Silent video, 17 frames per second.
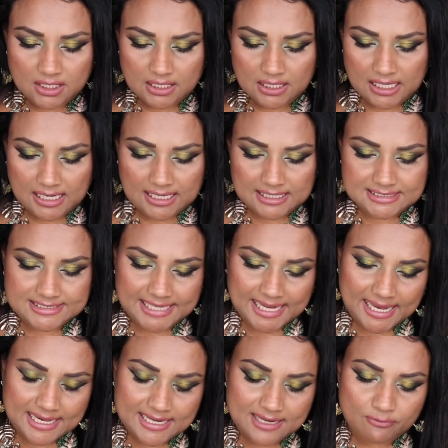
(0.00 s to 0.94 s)
uh,
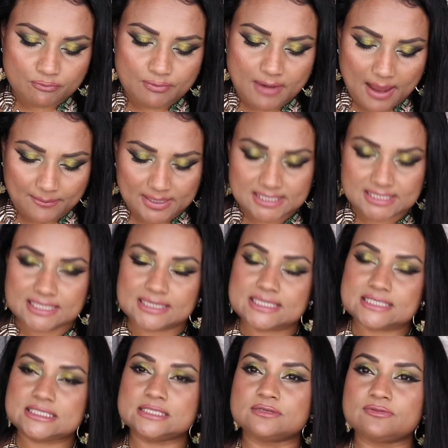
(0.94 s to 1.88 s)
Daily Remedy.
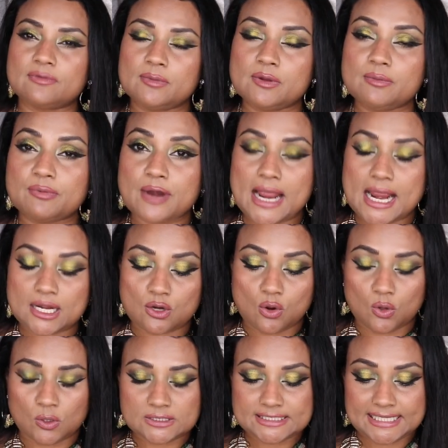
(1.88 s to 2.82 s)
This is from a brand
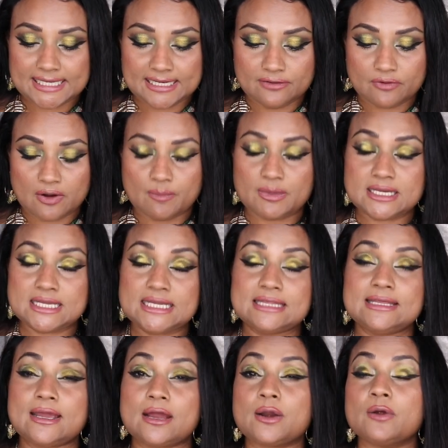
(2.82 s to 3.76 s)
called Daily Remedy.
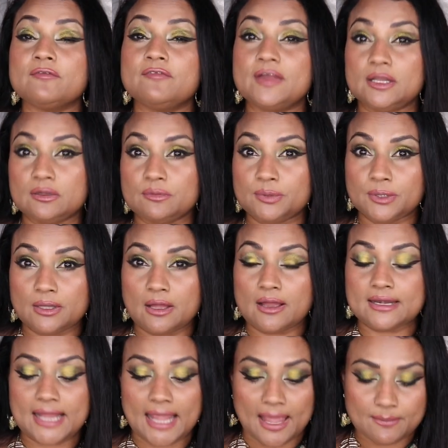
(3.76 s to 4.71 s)
They are available
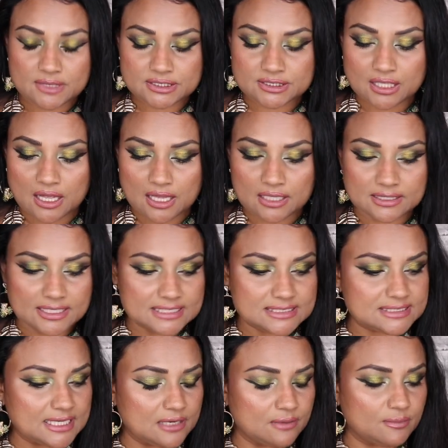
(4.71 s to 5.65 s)
on Amazon. They
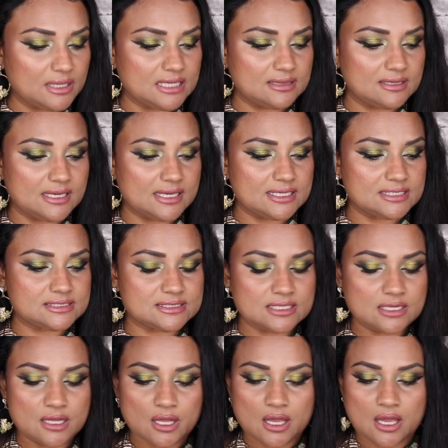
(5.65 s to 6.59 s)
sent me these
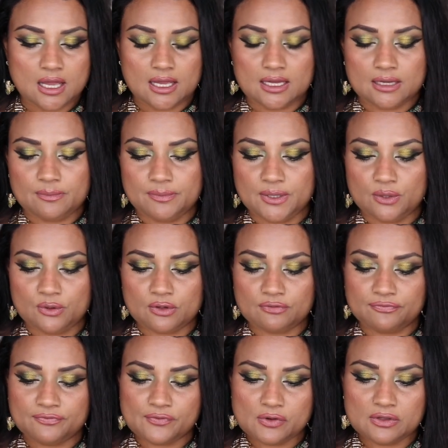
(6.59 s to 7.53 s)

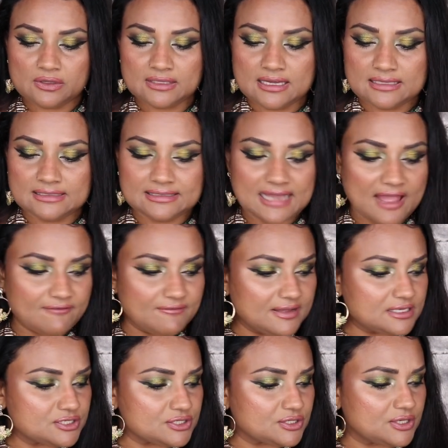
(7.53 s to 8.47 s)
beautiful
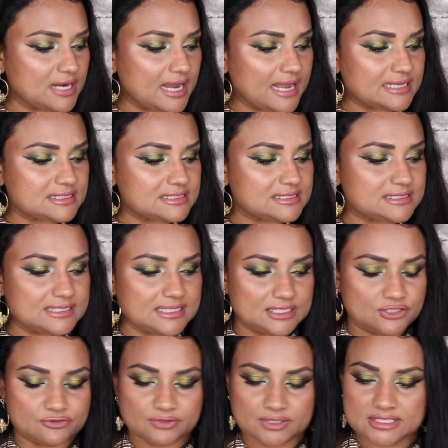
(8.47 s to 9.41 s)
lavender and
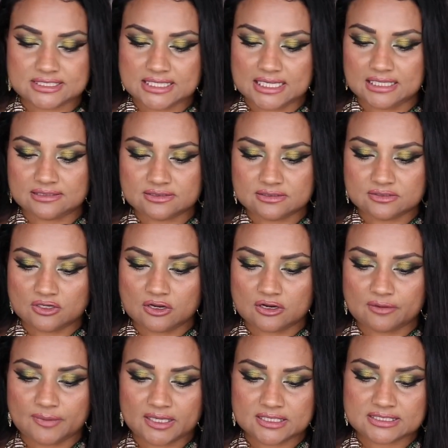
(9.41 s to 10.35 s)
citrus. I'll
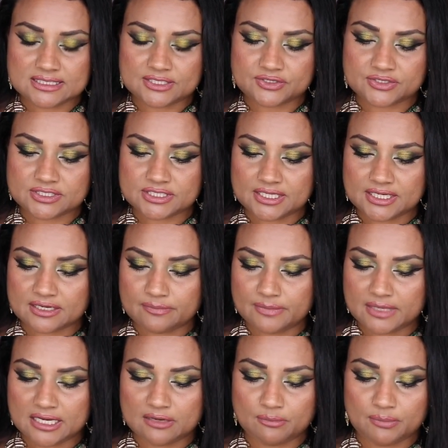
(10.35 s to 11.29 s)
talk about citrus here in a
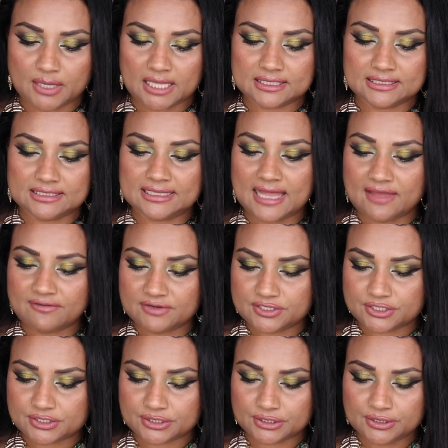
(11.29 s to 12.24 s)
minute, but
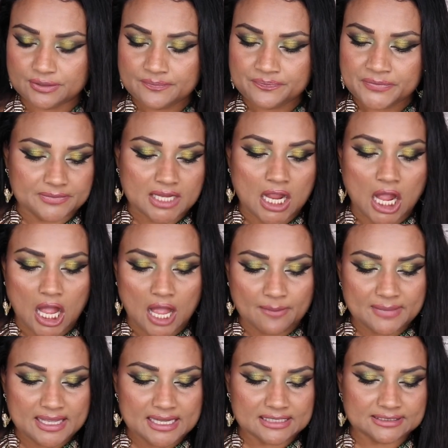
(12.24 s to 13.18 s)
lavender,
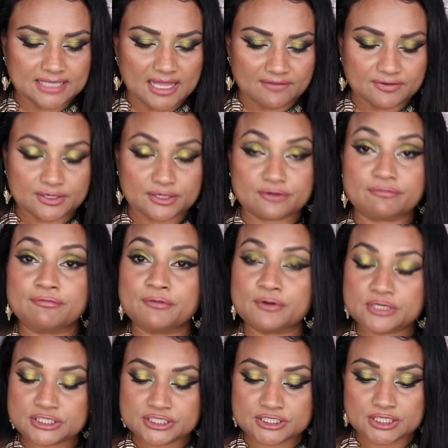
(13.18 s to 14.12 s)
calming lavender
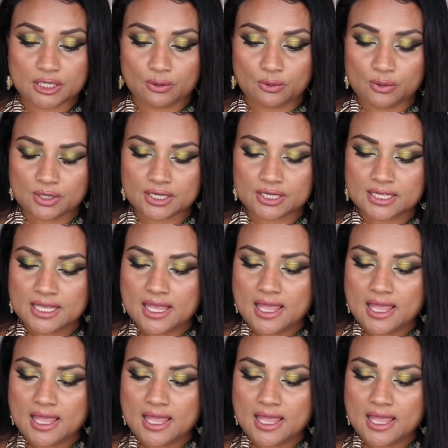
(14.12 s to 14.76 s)
foot soak